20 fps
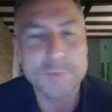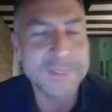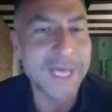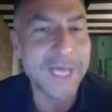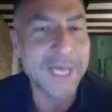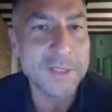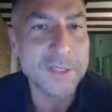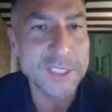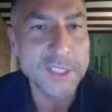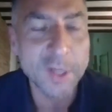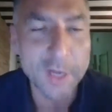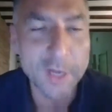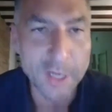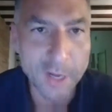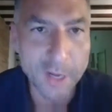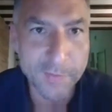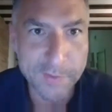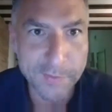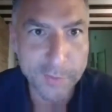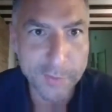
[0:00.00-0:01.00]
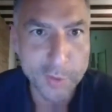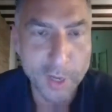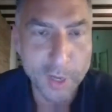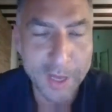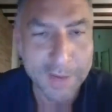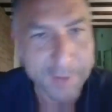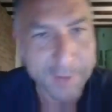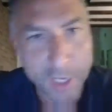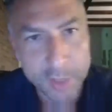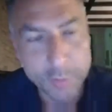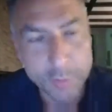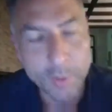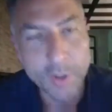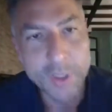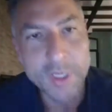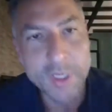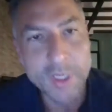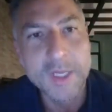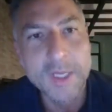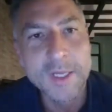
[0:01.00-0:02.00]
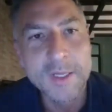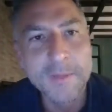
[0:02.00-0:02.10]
talent is not enough if you don't have hard work.